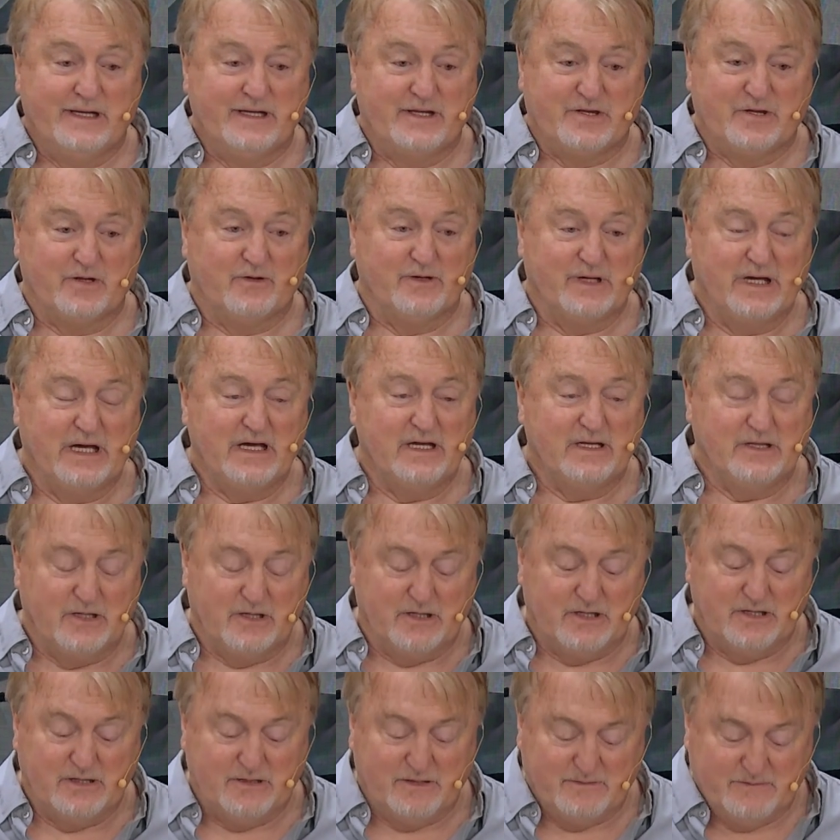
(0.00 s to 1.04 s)
And so
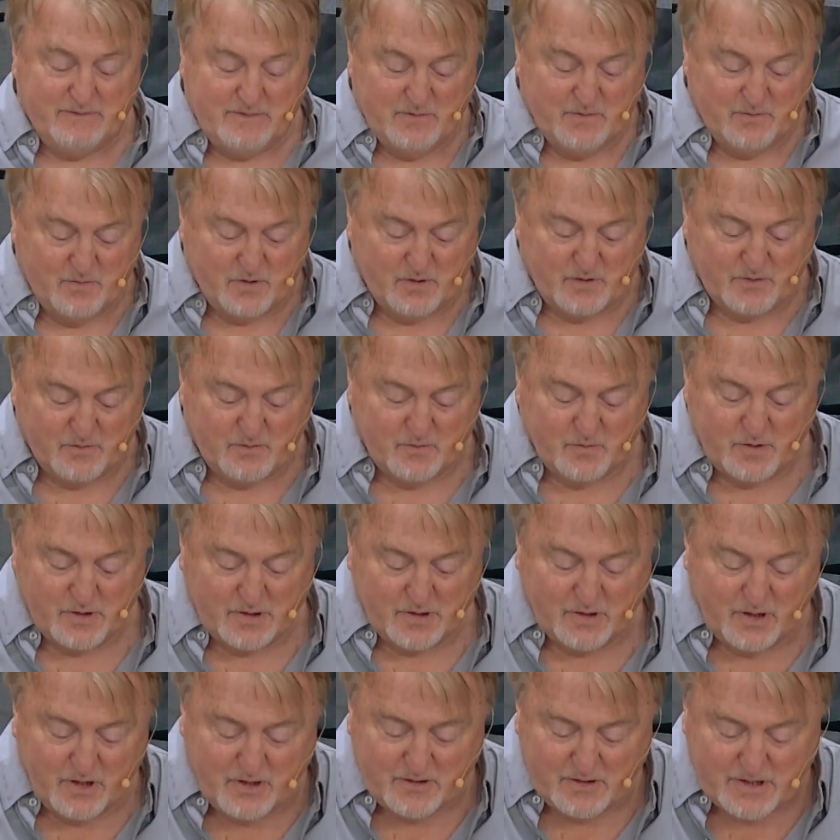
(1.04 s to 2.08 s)
again,
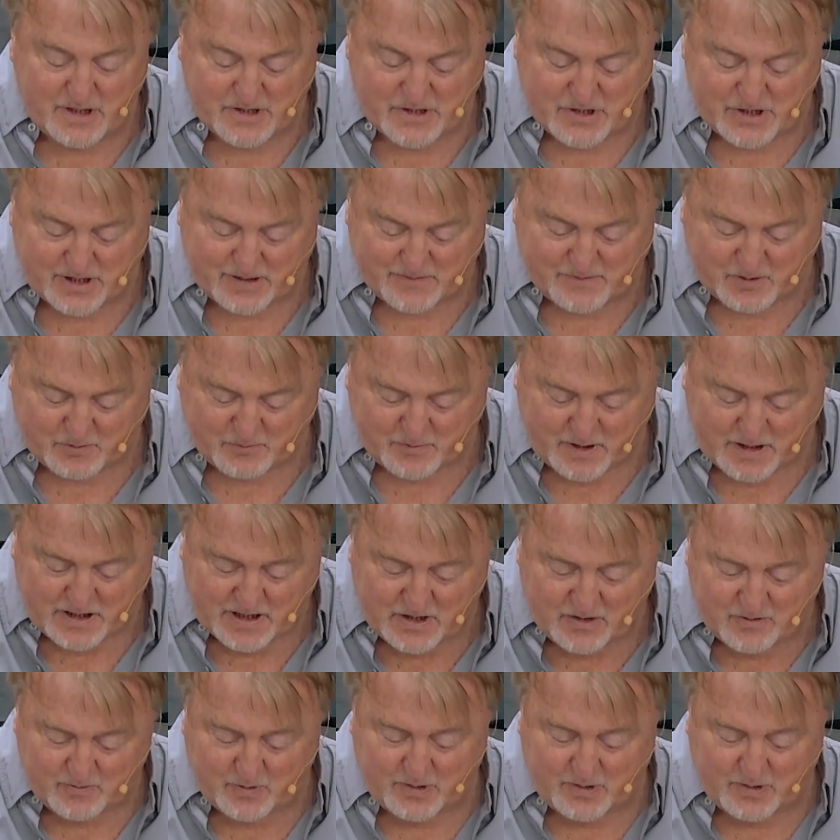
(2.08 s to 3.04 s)
we're learning something.